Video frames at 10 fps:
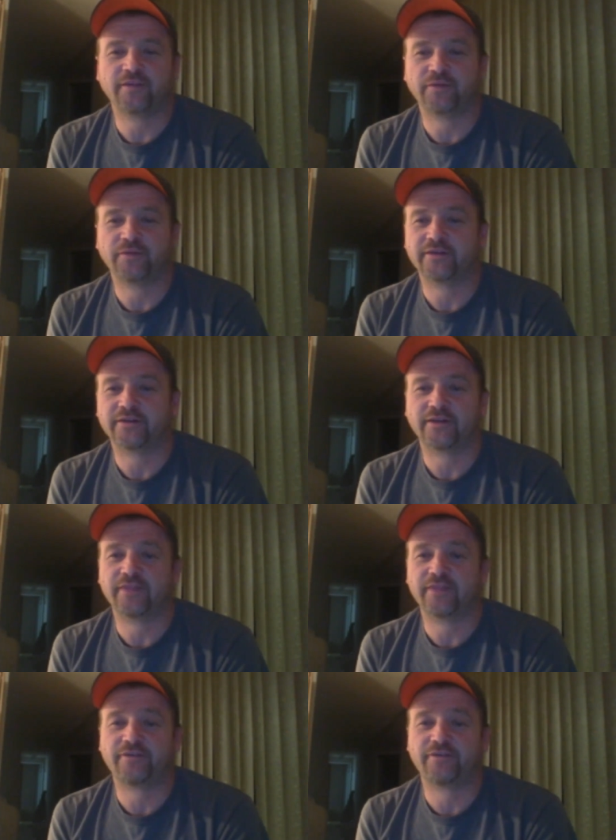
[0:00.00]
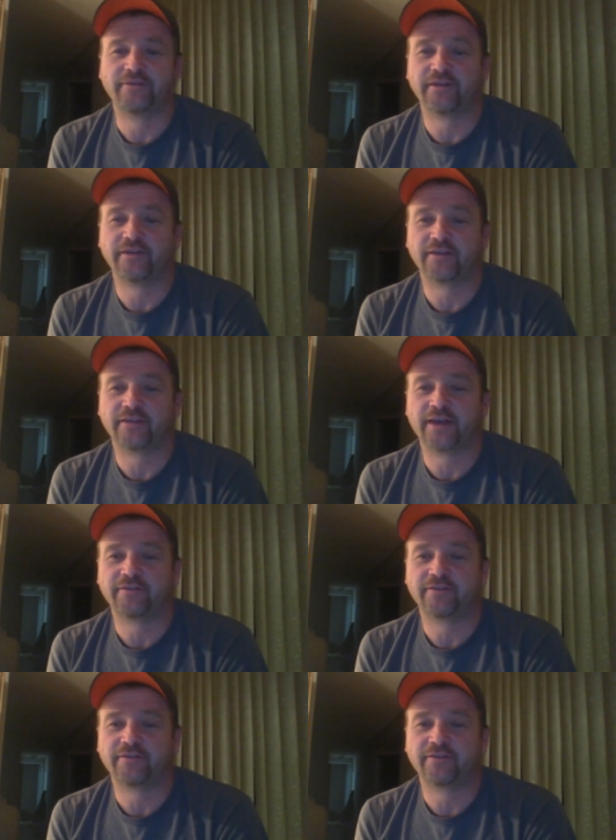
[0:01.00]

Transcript: but I never heard of anything after that.